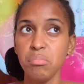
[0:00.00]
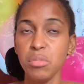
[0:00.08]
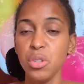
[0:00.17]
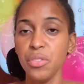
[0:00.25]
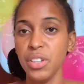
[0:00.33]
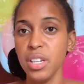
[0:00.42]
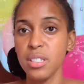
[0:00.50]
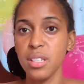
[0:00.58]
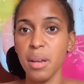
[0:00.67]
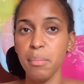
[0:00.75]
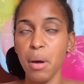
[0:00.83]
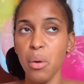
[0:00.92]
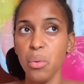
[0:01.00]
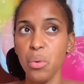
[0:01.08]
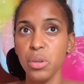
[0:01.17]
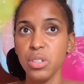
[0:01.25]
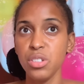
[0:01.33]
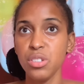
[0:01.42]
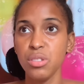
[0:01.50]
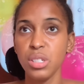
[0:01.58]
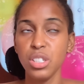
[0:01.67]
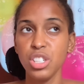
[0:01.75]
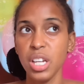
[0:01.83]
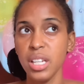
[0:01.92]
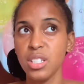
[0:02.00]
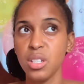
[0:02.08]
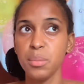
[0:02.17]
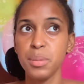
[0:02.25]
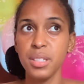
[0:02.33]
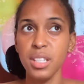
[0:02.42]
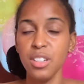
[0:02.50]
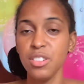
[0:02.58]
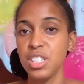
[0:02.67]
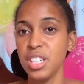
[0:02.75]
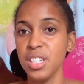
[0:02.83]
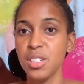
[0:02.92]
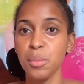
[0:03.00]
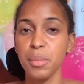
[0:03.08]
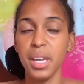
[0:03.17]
do videos on my own changing up scenery change up my